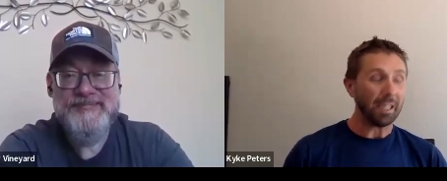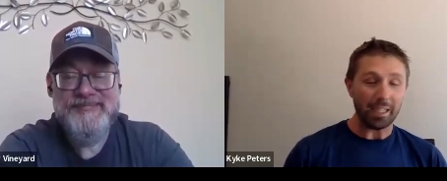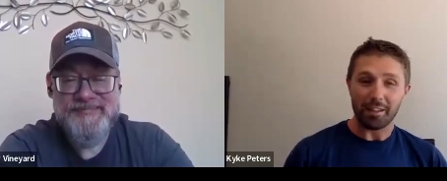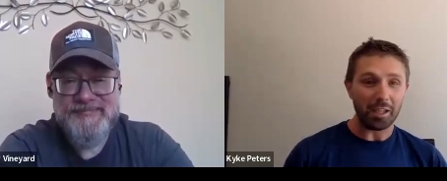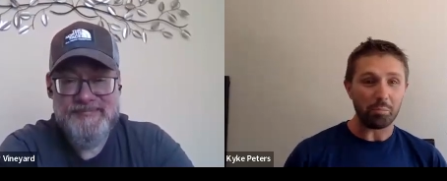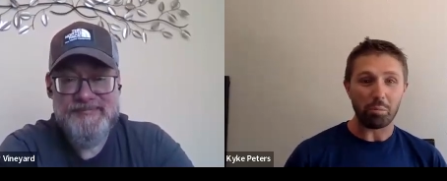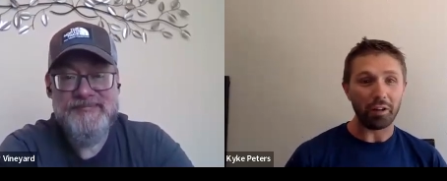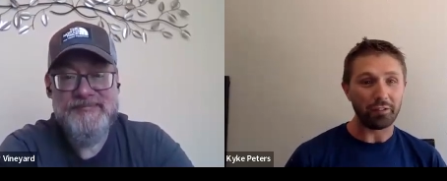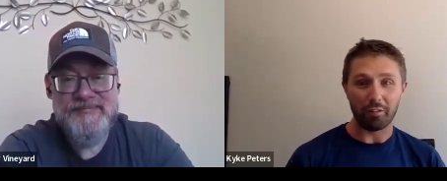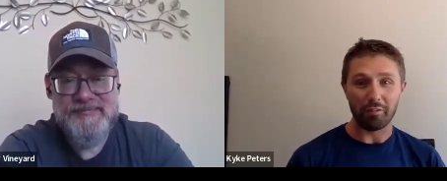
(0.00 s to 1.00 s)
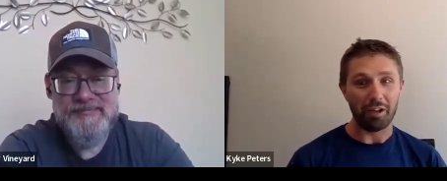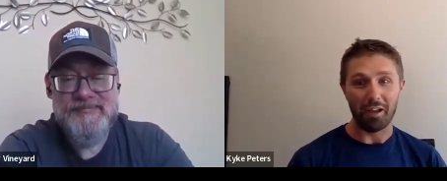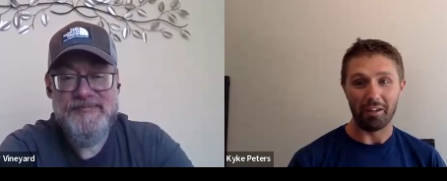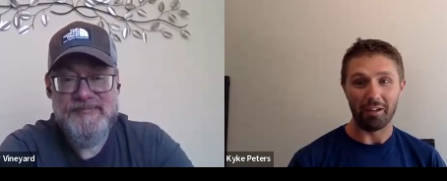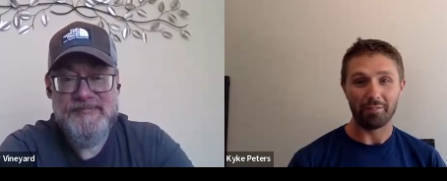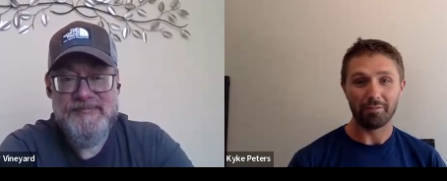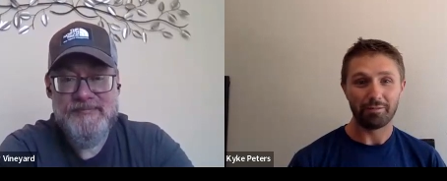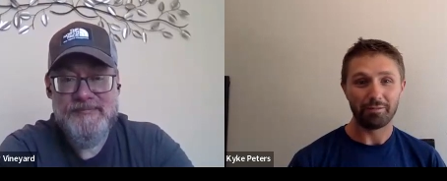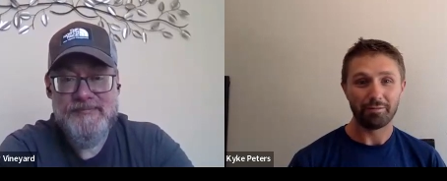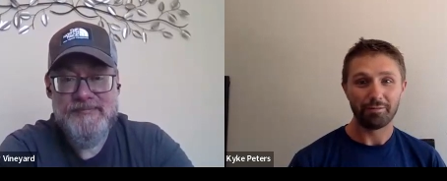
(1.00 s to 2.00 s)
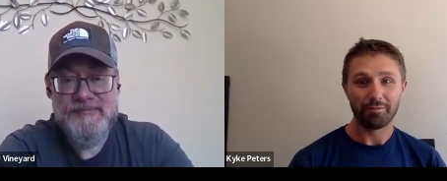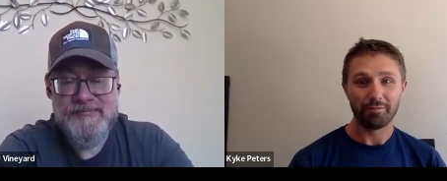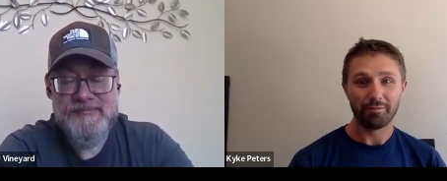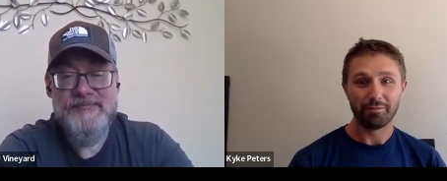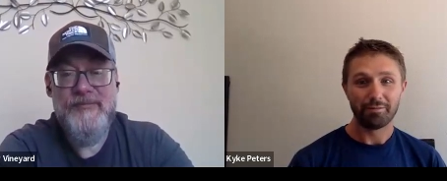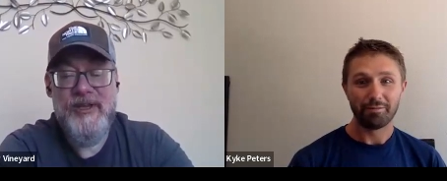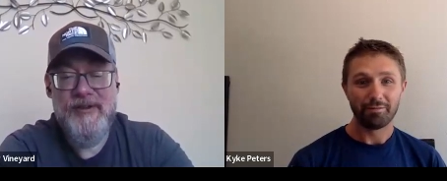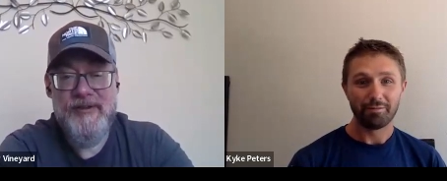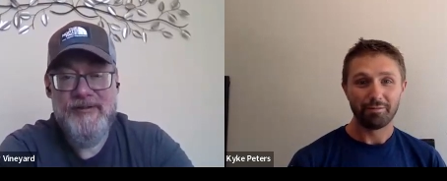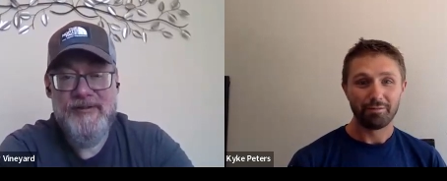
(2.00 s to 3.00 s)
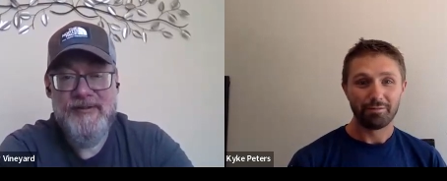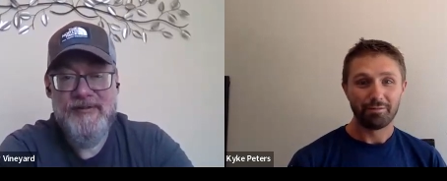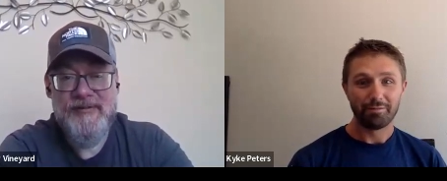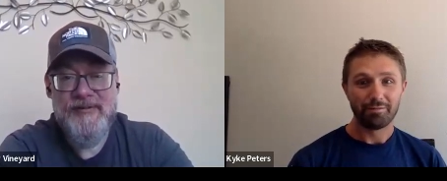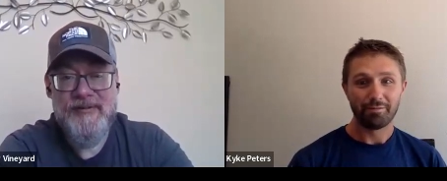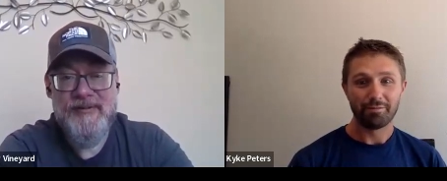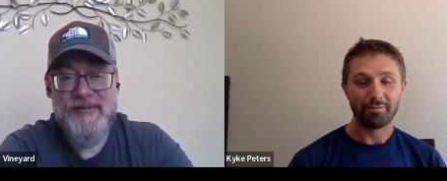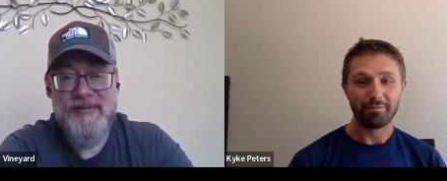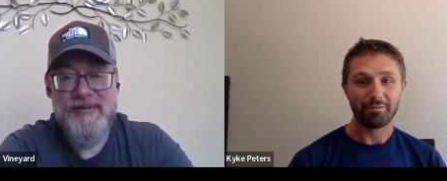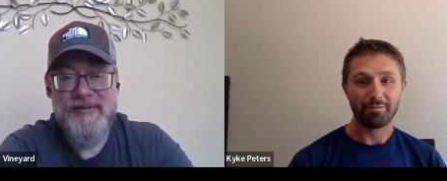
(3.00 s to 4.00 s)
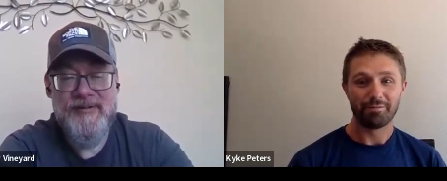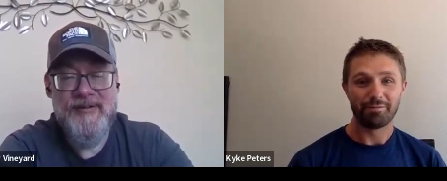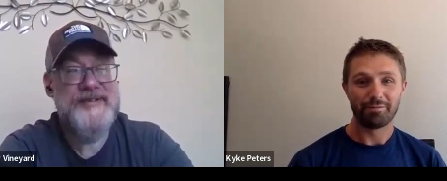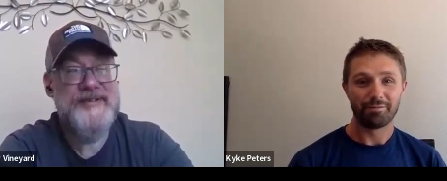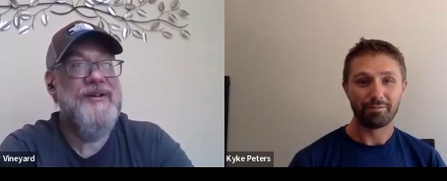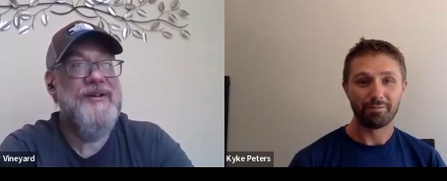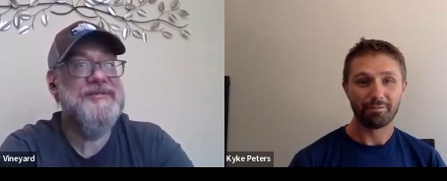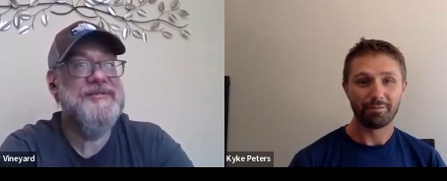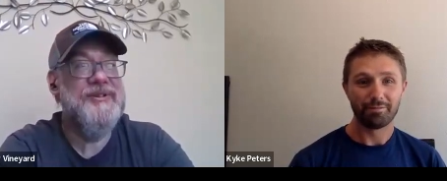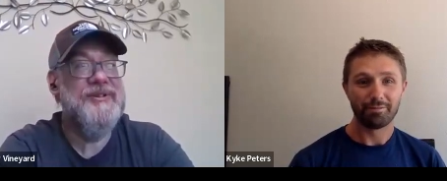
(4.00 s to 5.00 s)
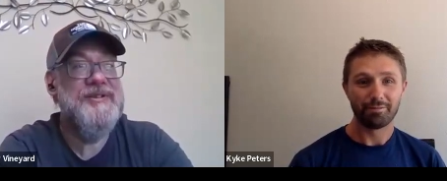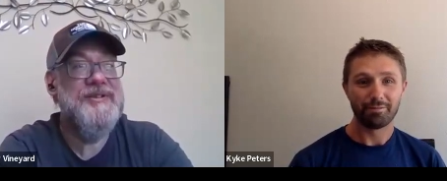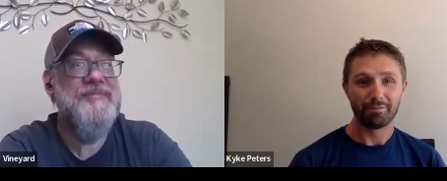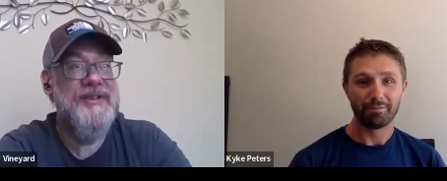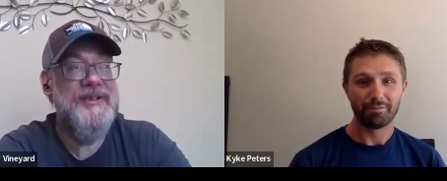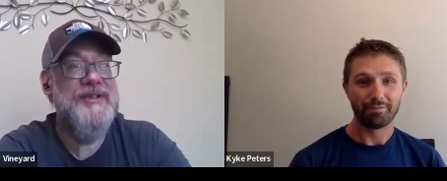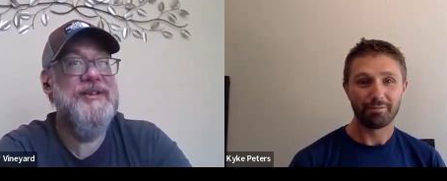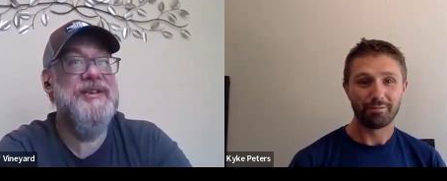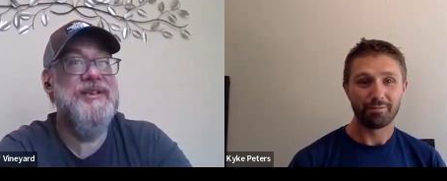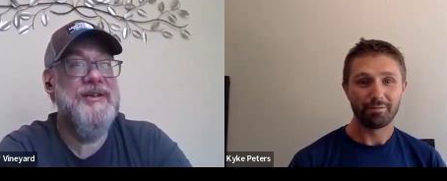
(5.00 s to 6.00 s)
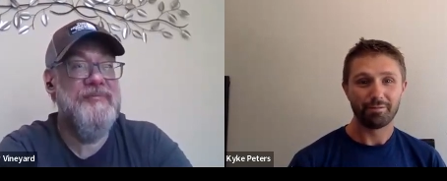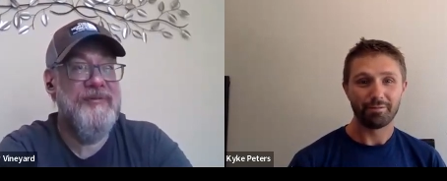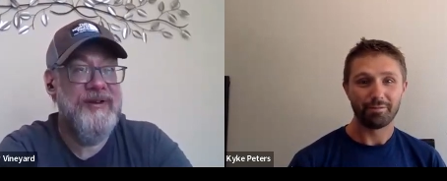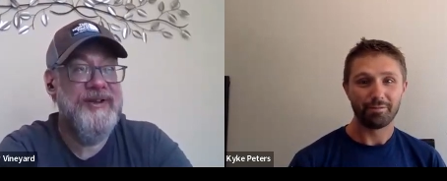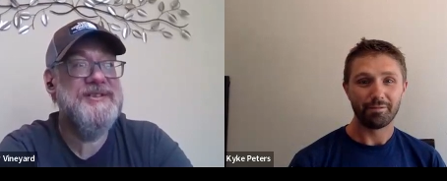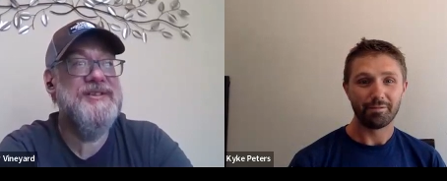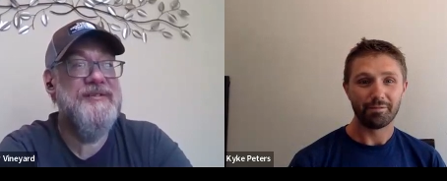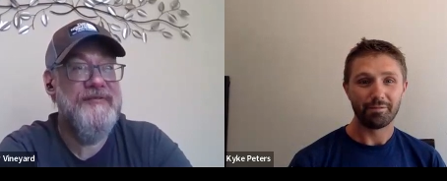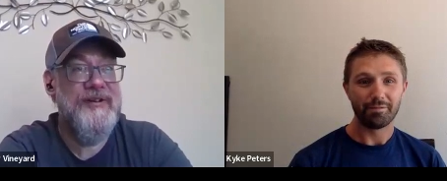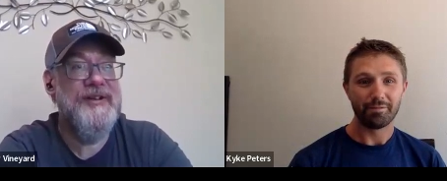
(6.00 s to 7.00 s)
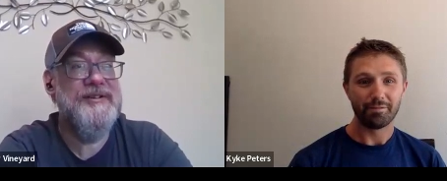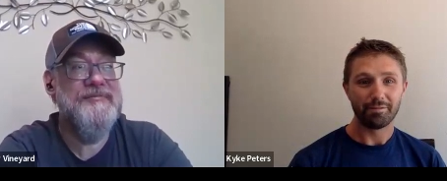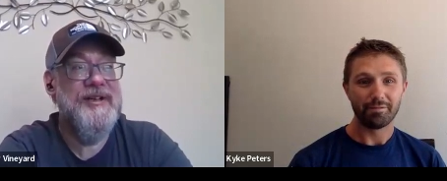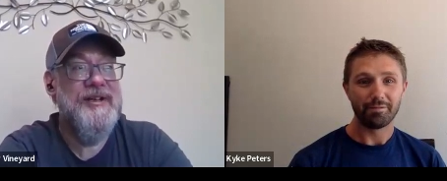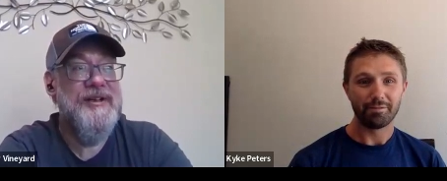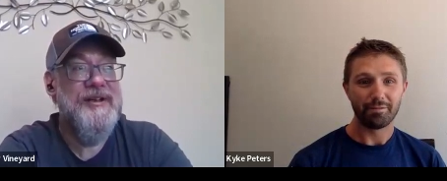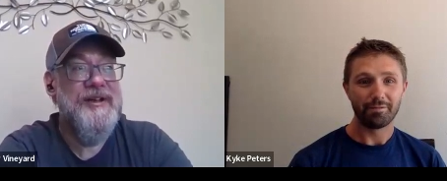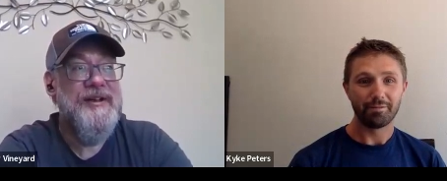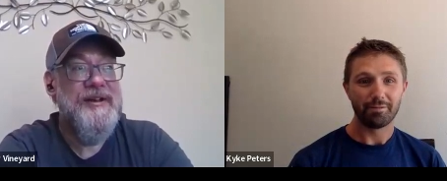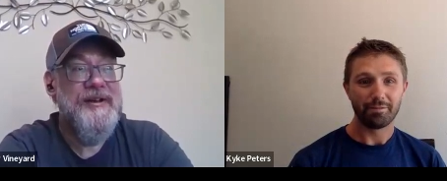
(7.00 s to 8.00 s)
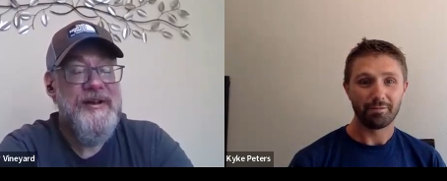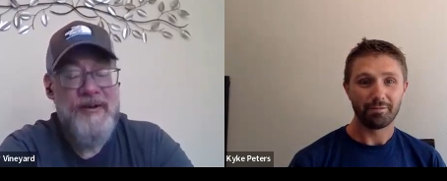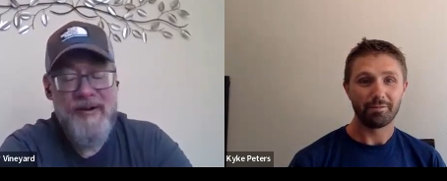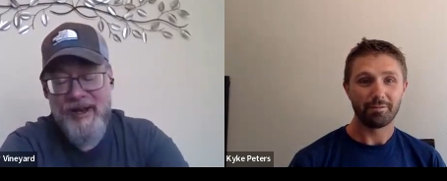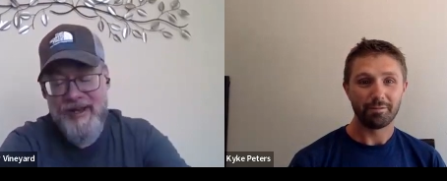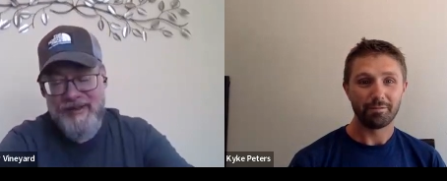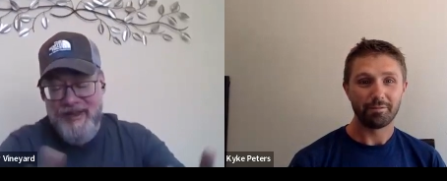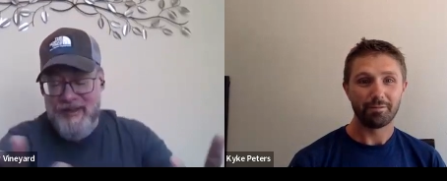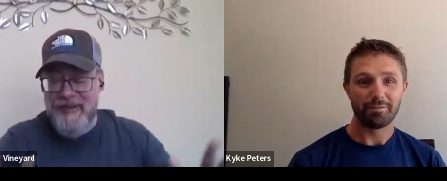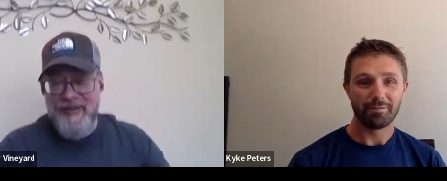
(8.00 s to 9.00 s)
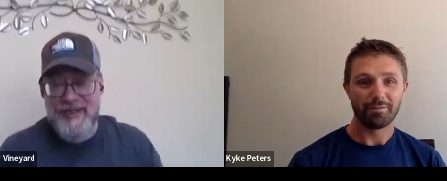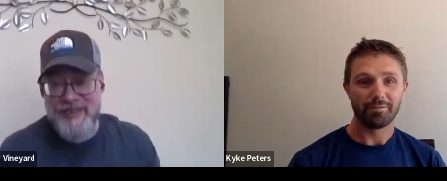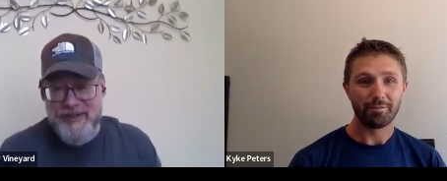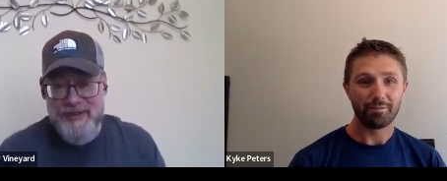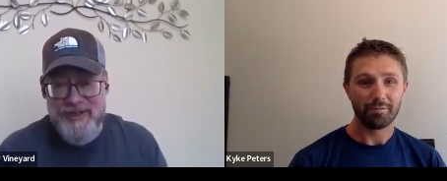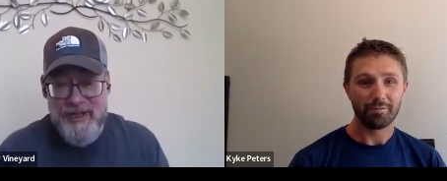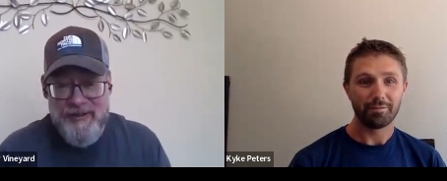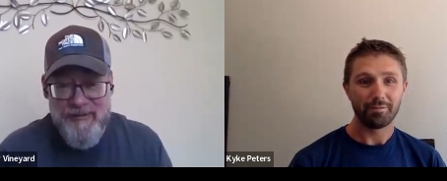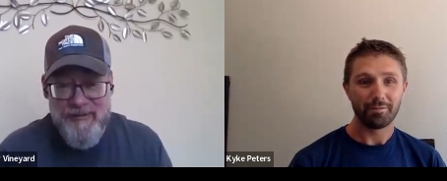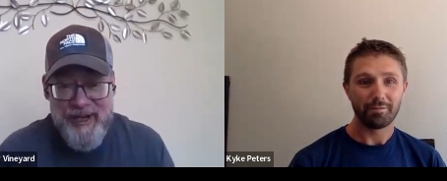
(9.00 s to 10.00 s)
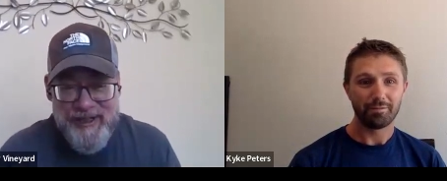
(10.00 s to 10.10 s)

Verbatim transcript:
Speaker 1: in the embrace of the Father. Yeah.
Speaker 2: That's awesome. Learn to be in the embrace of the Father. Well, and I think that's a good like way